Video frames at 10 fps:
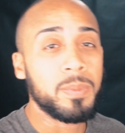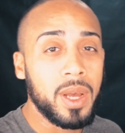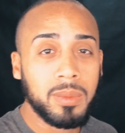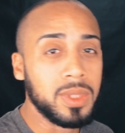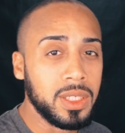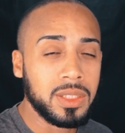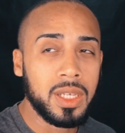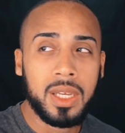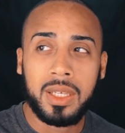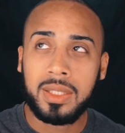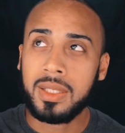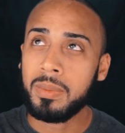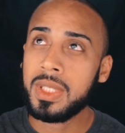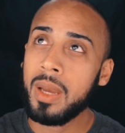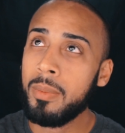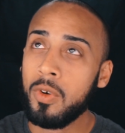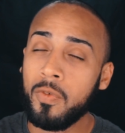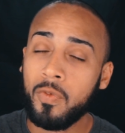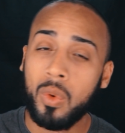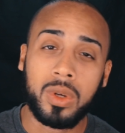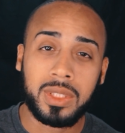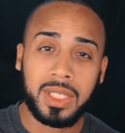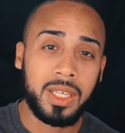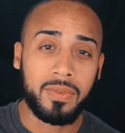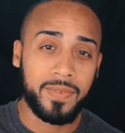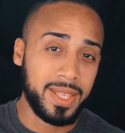published September 14th,